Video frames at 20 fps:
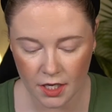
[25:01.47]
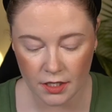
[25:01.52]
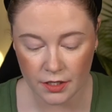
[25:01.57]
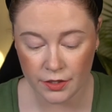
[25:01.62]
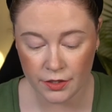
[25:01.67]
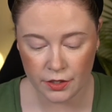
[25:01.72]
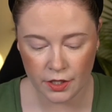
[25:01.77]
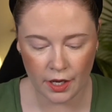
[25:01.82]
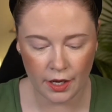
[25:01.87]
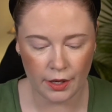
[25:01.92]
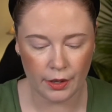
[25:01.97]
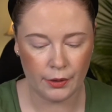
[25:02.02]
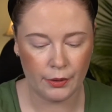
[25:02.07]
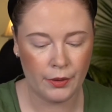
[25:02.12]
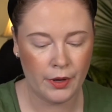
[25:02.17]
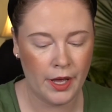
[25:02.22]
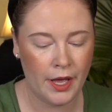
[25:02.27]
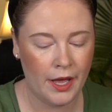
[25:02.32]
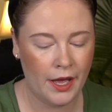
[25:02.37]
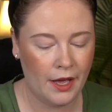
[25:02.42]

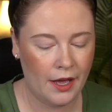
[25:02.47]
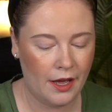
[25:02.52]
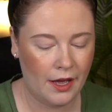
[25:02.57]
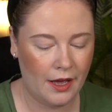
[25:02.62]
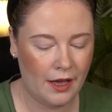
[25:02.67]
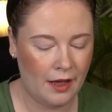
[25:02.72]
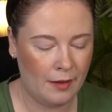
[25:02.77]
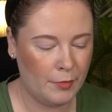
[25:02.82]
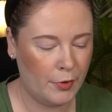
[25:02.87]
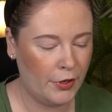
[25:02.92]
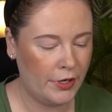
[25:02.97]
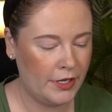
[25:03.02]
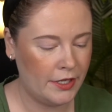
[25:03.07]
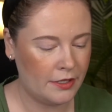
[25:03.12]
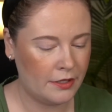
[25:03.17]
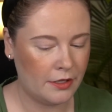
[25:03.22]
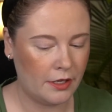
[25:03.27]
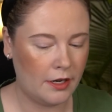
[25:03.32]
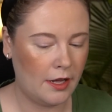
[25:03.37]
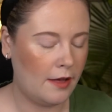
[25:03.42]
So uh, I'm going to
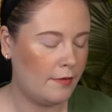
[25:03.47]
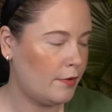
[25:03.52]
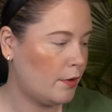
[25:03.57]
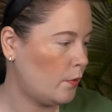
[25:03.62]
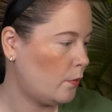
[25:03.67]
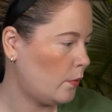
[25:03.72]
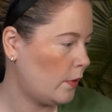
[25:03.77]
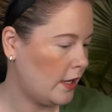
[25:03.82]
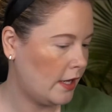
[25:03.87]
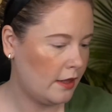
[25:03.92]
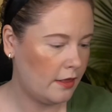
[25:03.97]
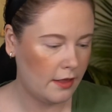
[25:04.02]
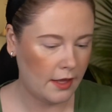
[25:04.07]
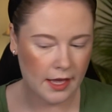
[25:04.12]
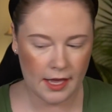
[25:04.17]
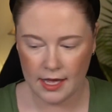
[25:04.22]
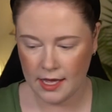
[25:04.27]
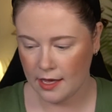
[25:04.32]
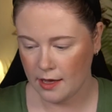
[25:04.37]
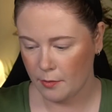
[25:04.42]
start off with
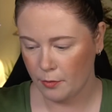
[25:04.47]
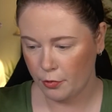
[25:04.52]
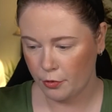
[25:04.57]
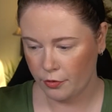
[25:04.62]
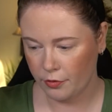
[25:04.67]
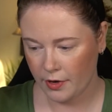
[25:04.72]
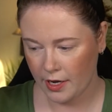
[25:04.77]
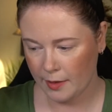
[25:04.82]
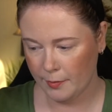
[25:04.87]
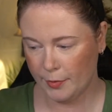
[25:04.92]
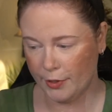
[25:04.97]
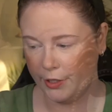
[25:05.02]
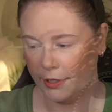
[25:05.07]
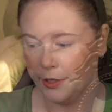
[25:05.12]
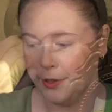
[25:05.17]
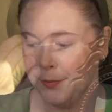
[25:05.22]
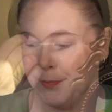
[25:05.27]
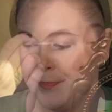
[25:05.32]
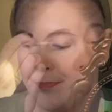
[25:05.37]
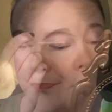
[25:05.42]
a
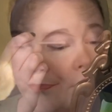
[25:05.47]
primer.